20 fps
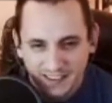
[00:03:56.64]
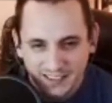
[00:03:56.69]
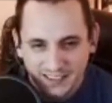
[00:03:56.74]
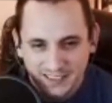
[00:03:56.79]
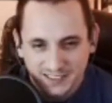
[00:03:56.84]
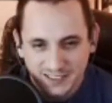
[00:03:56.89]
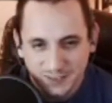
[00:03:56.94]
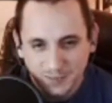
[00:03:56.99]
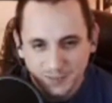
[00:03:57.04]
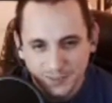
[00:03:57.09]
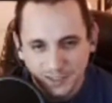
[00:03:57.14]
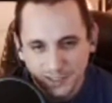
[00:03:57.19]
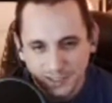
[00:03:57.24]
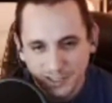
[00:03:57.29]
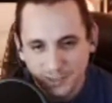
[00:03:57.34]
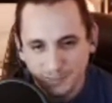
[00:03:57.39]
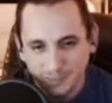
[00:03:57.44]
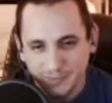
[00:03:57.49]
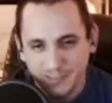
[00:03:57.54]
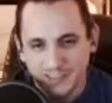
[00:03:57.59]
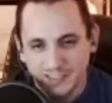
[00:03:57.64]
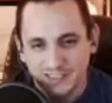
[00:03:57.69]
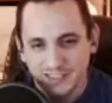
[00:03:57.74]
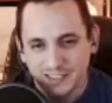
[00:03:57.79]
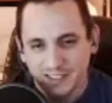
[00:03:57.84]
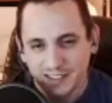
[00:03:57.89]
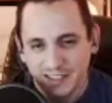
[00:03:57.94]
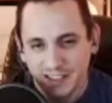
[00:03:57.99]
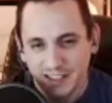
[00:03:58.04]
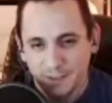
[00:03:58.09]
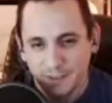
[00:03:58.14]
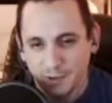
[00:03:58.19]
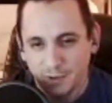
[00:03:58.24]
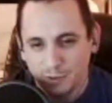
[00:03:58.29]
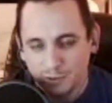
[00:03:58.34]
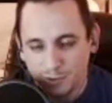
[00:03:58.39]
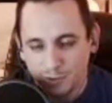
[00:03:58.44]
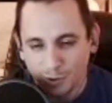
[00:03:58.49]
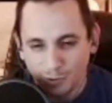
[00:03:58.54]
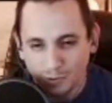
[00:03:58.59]
sometimes, if
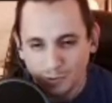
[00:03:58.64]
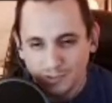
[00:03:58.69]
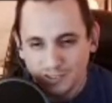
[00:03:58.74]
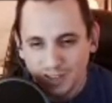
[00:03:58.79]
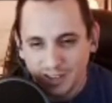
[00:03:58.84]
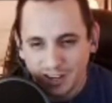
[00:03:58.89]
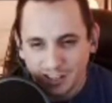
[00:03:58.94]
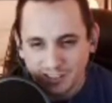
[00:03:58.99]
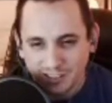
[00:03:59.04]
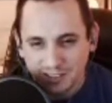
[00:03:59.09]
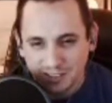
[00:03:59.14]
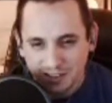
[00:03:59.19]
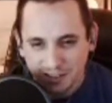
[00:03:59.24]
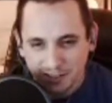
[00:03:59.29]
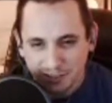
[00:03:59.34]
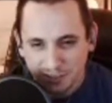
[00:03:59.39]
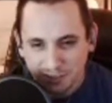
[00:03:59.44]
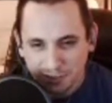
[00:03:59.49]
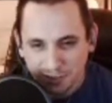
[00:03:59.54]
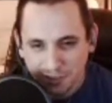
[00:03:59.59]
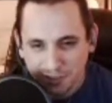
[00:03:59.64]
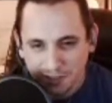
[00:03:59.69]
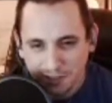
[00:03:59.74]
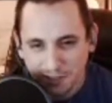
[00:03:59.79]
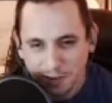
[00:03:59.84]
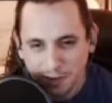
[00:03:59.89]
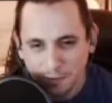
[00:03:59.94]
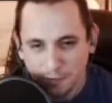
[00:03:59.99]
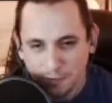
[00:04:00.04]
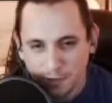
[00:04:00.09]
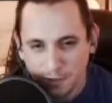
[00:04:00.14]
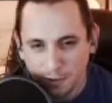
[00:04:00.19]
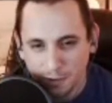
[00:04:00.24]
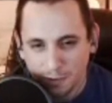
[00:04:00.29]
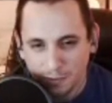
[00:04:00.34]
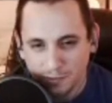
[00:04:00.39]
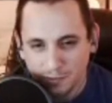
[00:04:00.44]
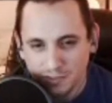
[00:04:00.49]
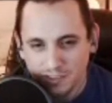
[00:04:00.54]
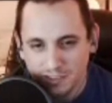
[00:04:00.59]
you don't dodge the letters correctly, if we
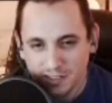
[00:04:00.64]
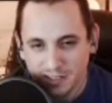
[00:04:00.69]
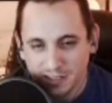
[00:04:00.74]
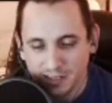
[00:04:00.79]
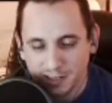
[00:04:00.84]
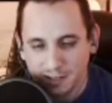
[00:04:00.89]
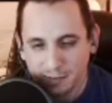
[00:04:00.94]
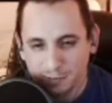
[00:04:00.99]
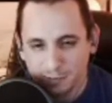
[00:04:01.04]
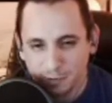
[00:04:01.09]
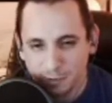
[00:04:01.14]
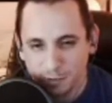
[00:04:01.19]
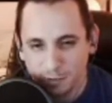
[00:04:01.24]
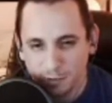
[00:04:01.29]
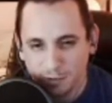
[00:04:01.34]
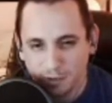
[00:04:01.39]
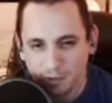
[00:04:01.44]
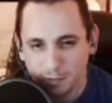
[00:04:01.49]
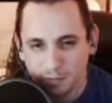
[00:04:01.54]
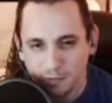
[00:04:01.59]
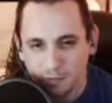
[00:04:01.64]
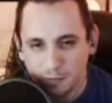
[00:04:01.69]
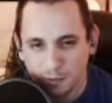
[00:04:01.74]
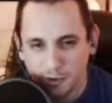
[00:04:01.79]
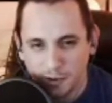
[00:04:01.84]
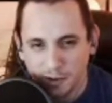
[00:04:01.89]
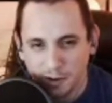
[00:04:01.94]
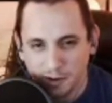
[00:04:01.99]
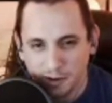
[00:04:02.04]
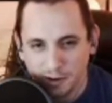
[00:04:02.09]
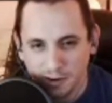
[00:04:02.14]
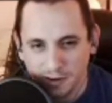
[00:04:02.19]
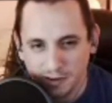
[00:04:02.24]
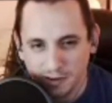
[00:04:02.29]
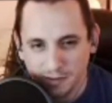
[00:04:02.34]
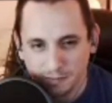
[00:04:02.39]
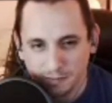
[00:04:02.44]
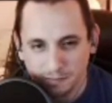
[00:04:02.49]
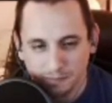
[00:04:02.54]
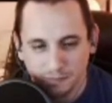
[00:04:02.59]
don't remove them from
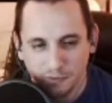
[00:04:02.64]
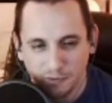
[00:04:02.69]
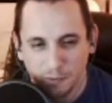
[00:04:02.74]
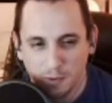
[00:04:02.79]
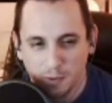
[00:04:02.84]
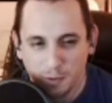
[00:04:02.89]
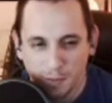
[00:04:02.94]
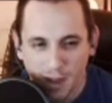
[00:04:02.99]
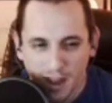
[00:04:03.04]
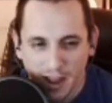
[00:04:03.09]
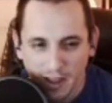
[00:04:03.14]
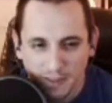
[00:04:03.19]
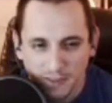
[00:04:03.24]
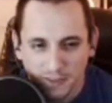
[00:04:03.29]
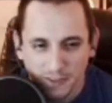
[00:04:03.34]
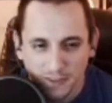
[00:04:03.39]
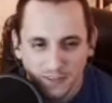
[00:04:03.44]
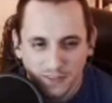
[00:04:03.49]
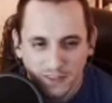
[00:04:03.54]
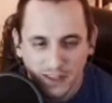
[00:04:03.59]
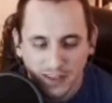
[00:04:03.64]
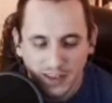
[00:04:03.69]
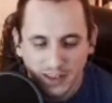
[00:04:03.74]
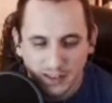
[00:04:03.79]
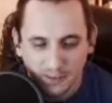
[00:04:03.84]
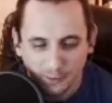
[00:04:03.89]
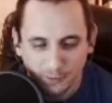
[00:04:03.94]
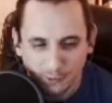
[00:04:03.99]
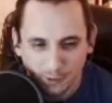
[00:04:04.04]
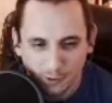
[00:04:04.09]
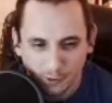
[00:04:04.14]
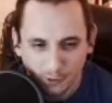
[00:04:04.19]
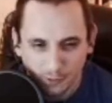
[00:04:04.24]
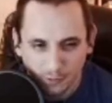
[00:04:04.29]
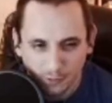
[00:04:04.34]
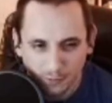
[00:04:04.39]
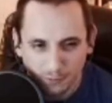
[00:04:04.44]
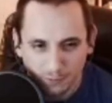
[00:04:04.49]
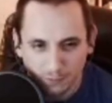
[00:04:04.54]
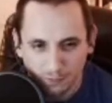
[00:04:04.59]
your path, they can
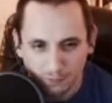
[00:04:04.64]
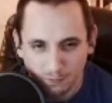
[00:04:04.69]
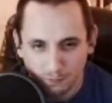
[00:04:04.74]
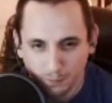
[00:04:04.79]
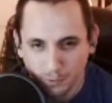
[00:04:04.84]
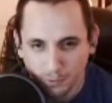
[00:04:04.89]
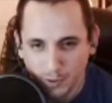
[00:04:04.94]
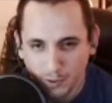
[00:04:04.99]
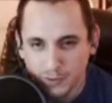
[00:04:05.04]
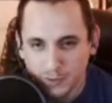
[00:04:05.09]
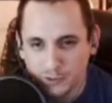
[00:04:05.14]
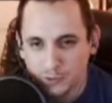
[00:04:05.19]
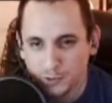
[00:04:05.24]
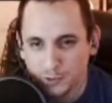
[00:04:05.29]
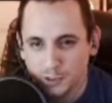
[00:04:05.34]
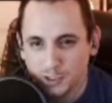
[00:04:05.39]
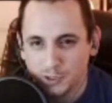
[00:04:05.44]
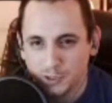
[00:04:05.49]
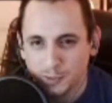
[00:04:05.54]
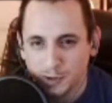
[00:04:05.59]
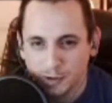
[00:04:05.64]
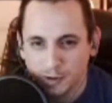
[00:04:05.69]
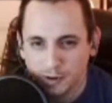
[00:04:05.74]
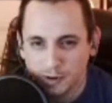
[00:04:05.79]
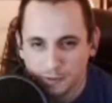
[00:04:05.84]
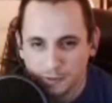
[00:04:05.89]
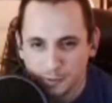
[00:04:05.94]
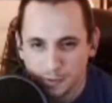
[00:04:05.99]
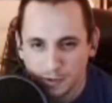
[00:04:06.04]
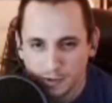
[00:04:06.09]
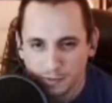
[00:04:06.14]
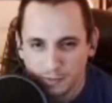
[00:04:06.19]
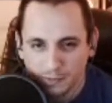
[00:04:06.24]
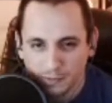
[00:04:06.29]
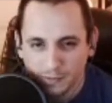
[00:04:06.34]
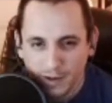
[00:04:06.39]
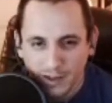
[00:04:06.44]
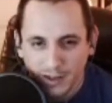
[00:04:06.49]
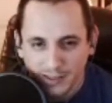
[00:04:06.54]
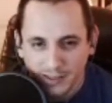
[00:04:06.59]
pretty much ruin your speedrun for you.
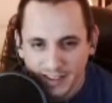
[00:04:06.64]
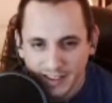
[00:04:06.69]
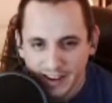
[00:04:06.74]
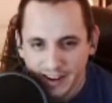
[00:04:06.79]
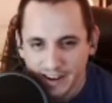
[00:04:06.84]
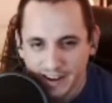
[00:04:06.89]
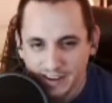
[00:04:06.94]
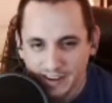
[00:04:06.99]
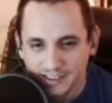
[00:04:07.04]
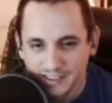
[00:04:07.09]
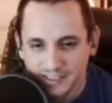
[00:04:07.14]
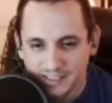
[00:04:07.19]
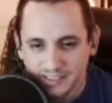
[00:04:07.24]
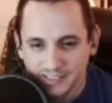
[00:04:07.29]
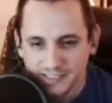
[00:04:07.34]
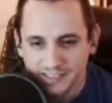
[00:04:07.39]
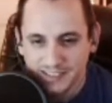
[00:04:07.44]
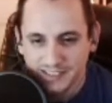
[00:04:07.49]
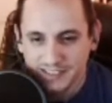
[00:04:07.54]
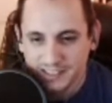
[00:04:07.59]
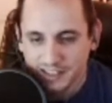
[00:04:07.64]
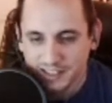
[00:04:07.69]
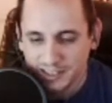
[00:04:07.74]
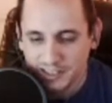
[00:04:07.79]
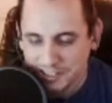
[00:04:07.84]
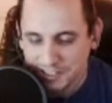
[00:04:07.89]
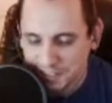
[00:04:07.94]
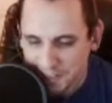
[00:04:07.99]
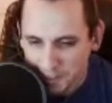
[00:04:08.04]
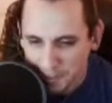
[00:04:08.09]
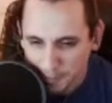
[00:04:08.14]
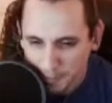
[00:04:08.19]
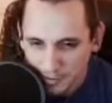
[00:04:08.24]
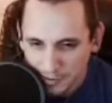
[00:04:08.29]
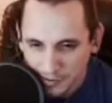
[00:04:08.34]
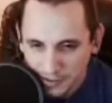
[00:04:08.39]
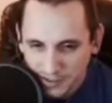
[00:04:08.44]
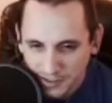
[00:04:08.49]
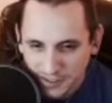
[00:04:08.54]
Right there is a good example.